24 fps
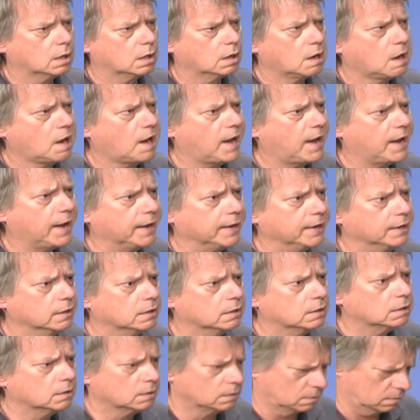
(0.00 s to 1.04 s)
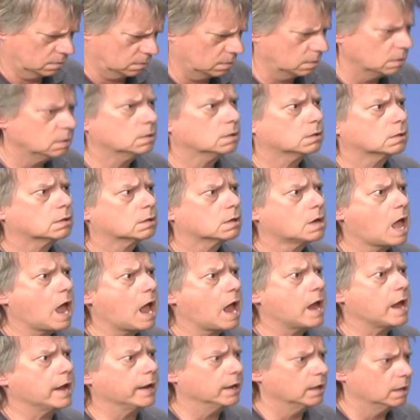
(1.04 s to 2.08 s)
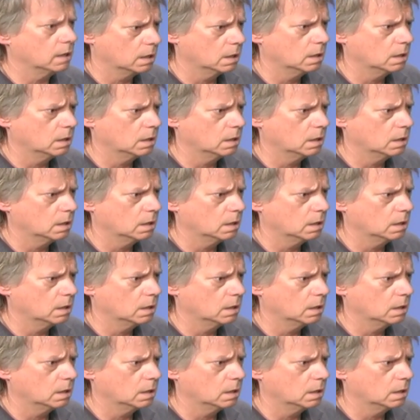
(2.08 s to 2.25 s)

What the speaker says: Hey! Hey!